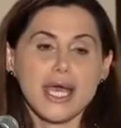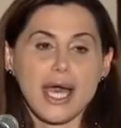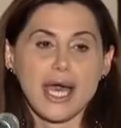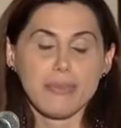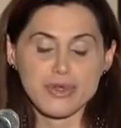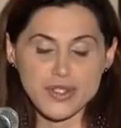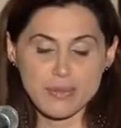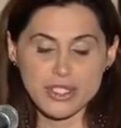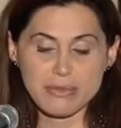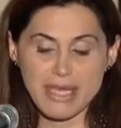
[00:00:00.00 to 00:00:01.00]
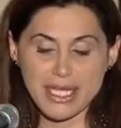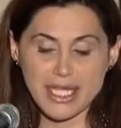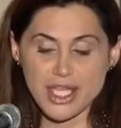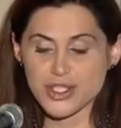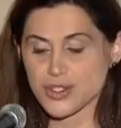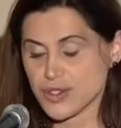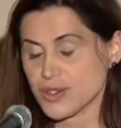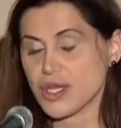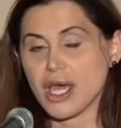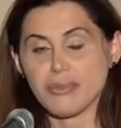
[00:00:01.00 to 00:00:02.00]
uh, prescription medications
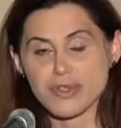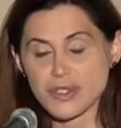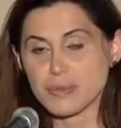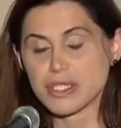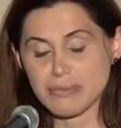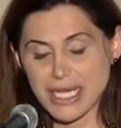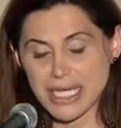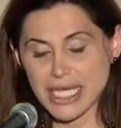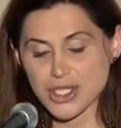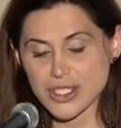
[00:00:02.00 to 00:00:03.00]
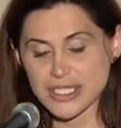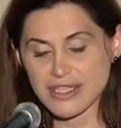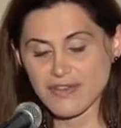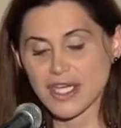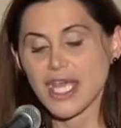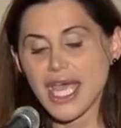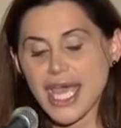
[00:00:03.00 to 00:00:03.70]
or non prescription medications, even.